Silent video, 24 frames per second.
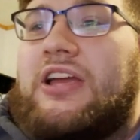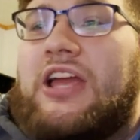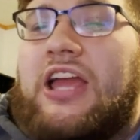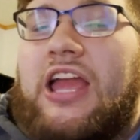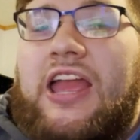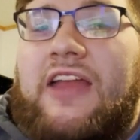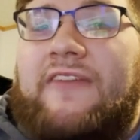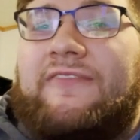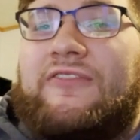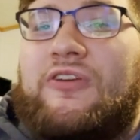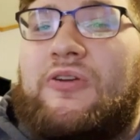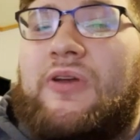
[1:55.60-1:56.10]

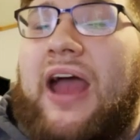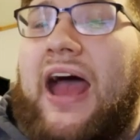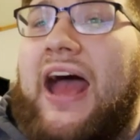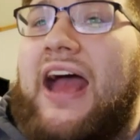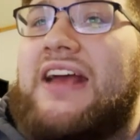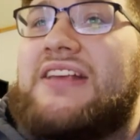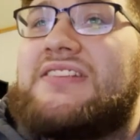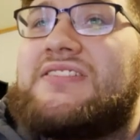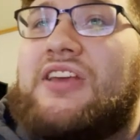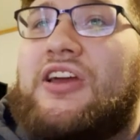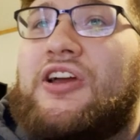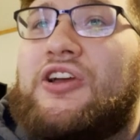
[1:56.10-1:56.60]
If you
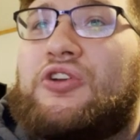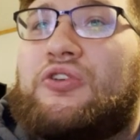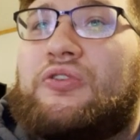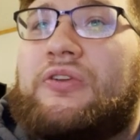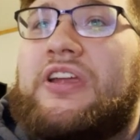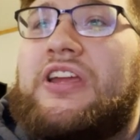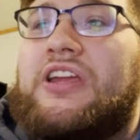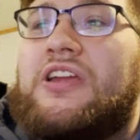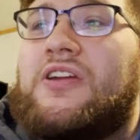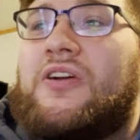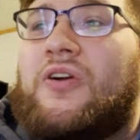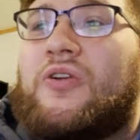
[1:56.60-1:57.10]
guys
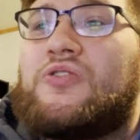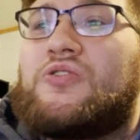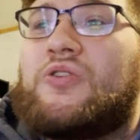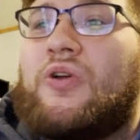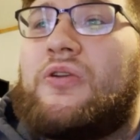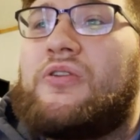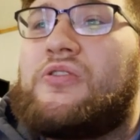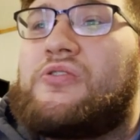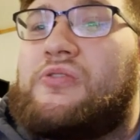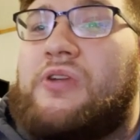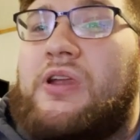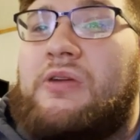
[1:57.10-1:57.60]
agree or
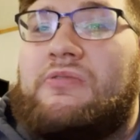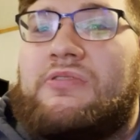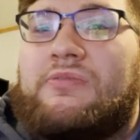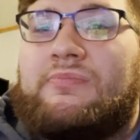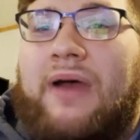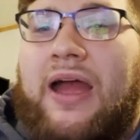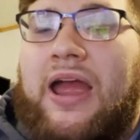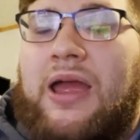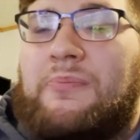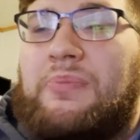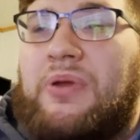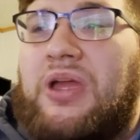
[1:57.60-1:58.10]
don't agree with
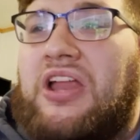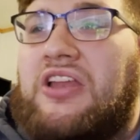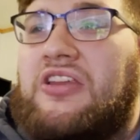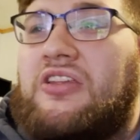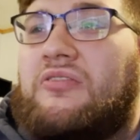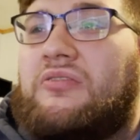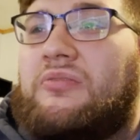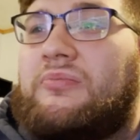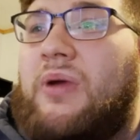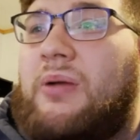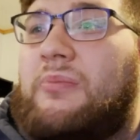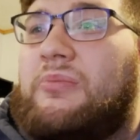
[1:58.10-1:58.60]
my
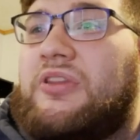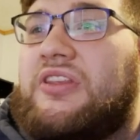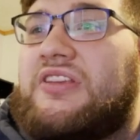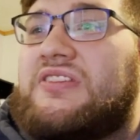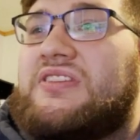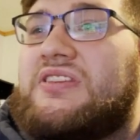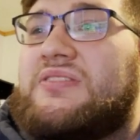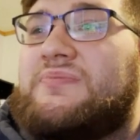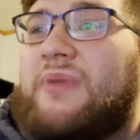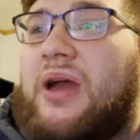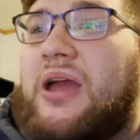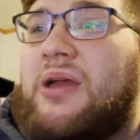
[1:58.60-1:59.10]
opinion, remember
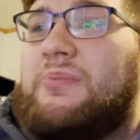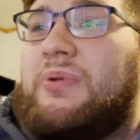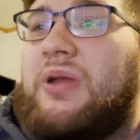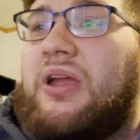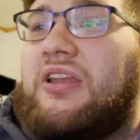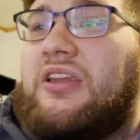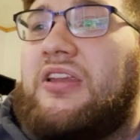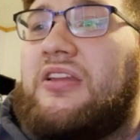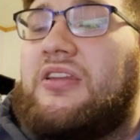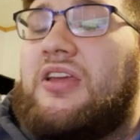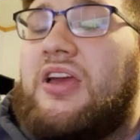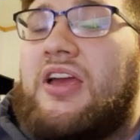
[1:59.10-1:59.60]
this is my
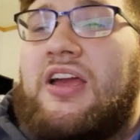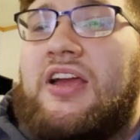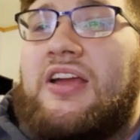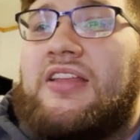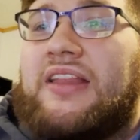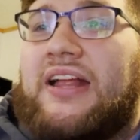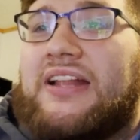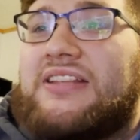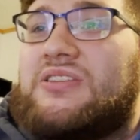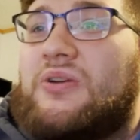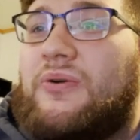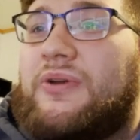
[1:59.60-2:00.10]
opinion.
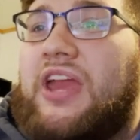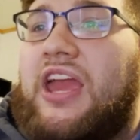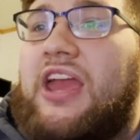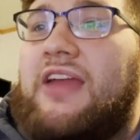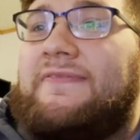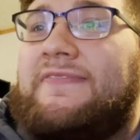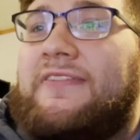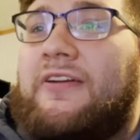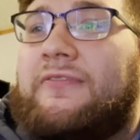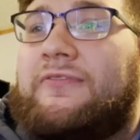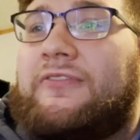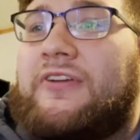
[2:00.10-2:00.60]
That's okay,
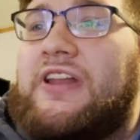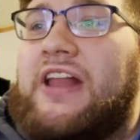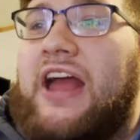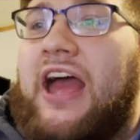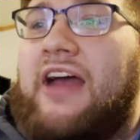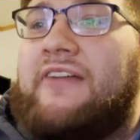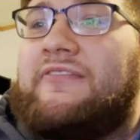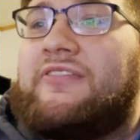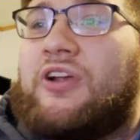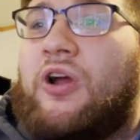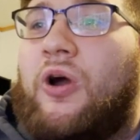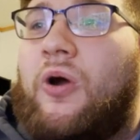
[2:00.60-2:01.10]
feel free to
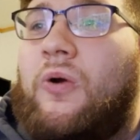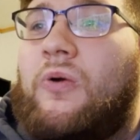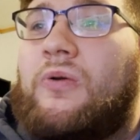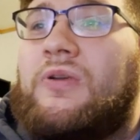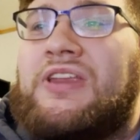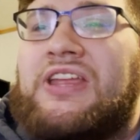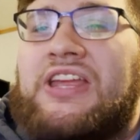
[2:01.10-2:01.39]
have your own,